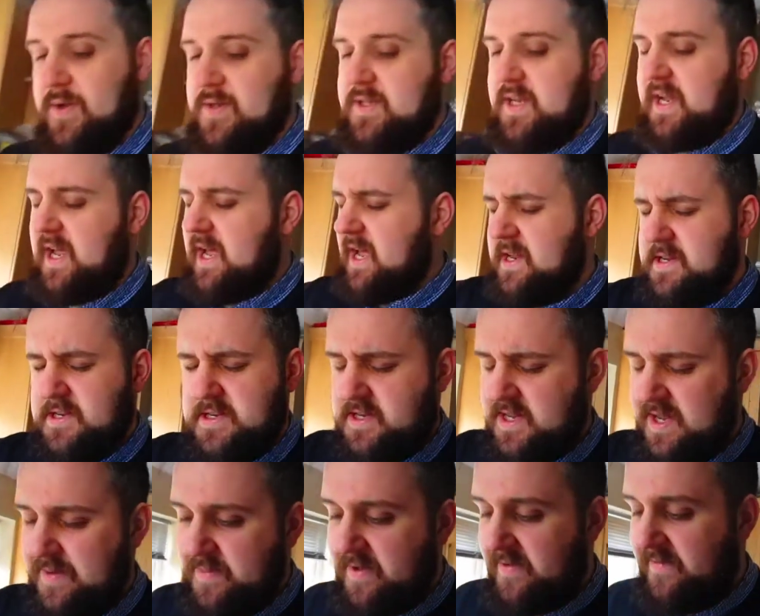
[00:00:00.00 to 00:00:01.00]
I was like, I ah, just
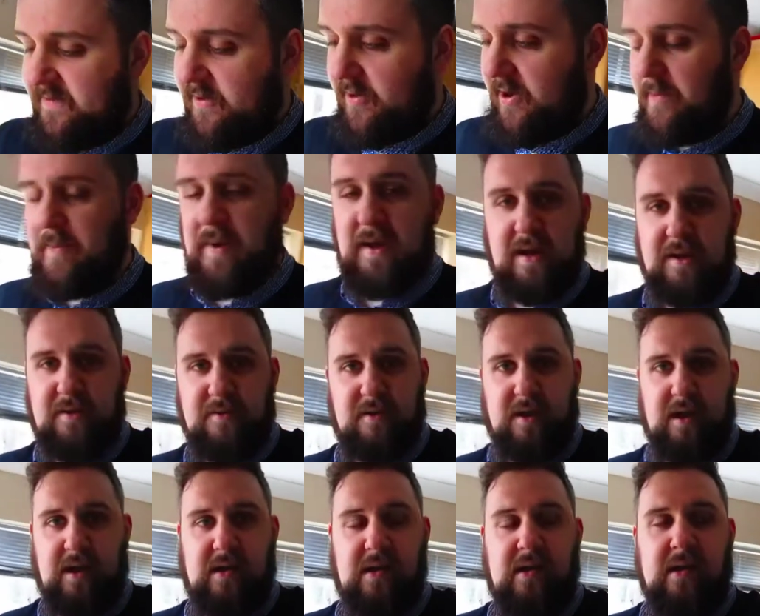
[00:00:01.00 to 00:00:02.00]
keep the forty p. I don't
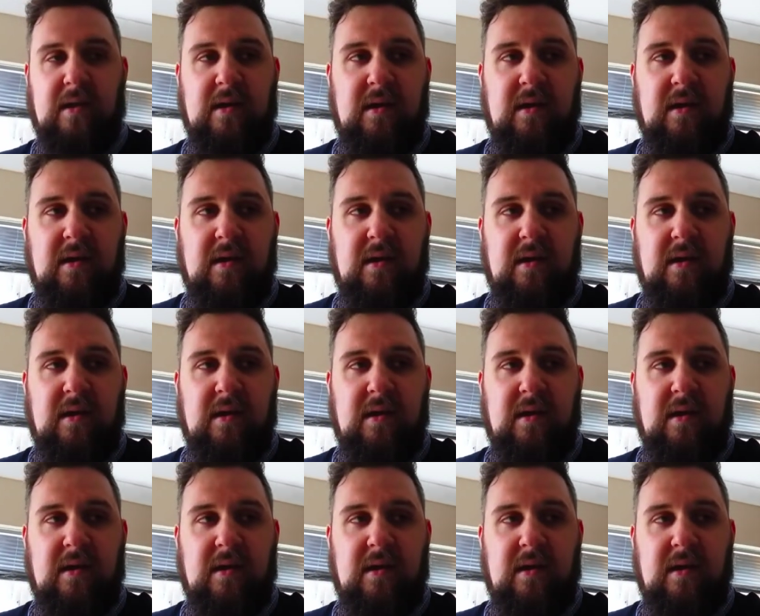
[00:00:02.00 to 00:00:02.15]
care.